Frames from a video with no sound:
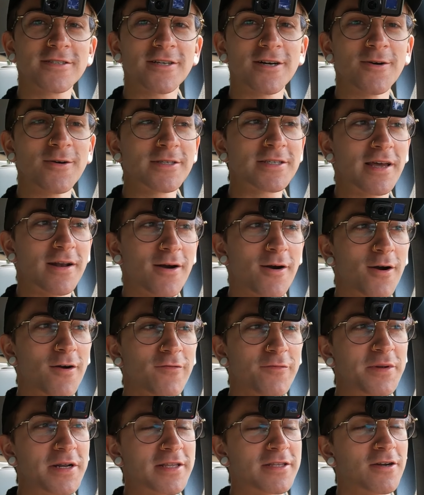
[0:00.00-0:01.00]
so it's kind of
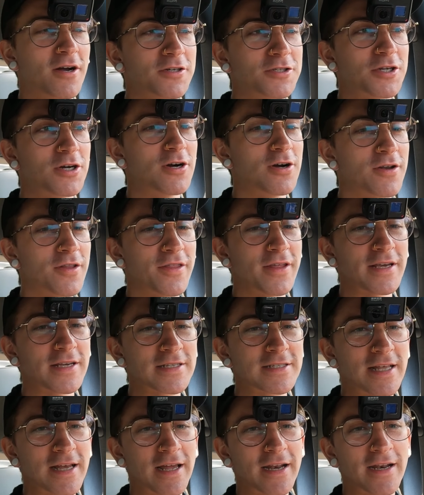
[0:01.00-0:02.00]
hard for me to touch on
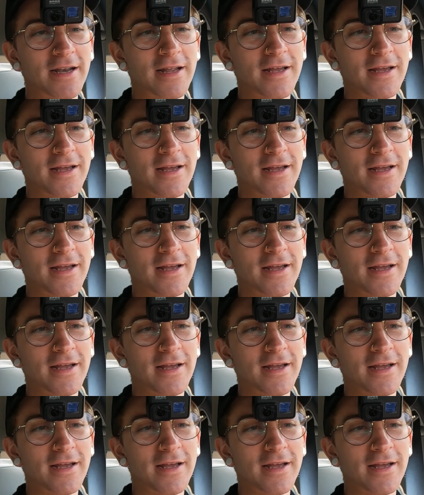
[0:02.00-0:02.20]
things that